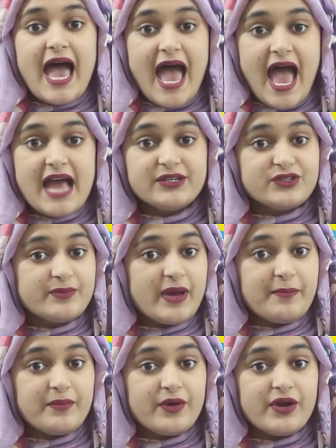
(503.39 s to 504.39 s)
and
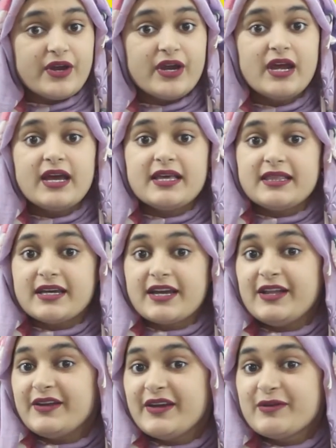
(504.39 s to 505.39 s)
remember the
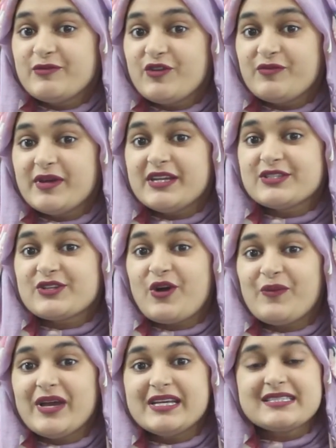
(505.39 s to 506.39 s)
coloring movement is
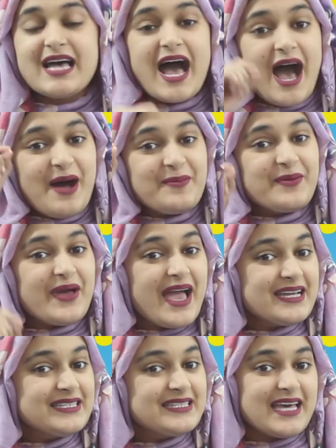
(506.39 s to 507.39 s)
always up
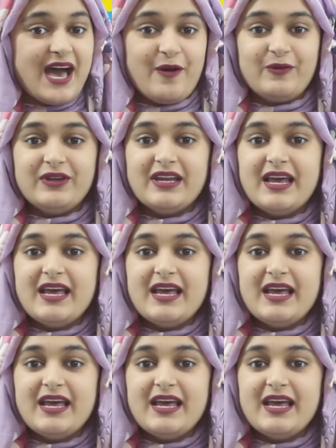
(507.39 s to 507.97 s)
and down.